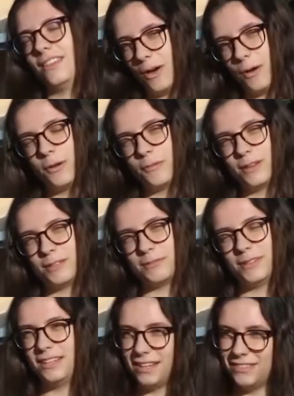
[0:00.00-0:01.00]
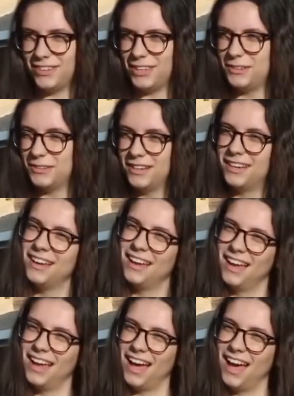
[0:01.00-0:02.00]
the old ones will leave you.
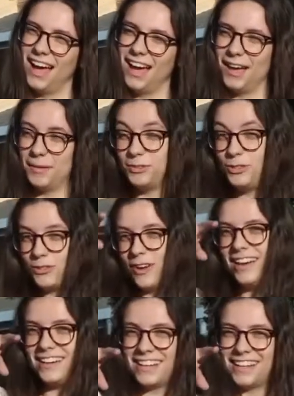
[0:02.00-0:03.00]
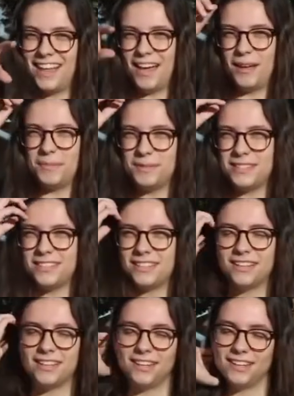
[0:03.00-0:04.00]
Um, join
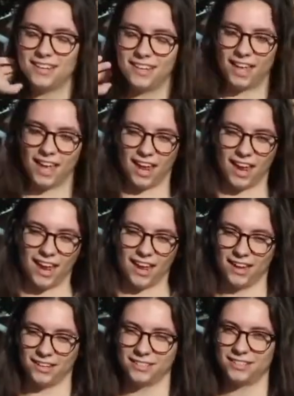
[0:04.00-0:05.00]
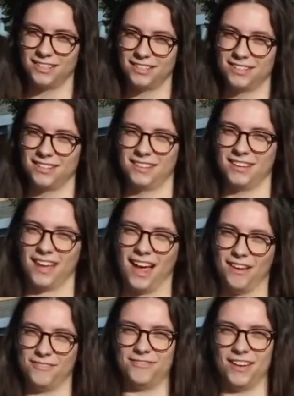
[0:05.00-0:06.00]
clubs and
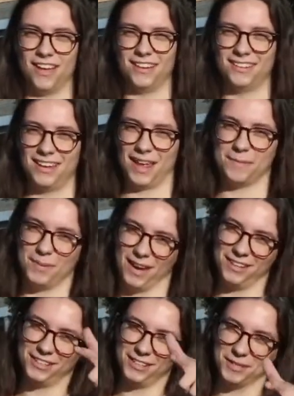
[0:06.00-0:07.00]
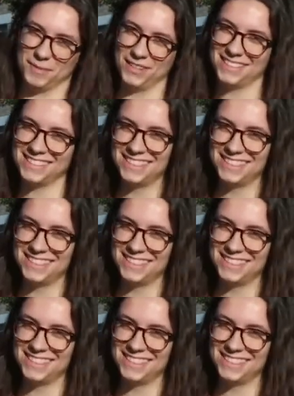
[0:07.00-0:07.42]
have fun and buy your yearbooks.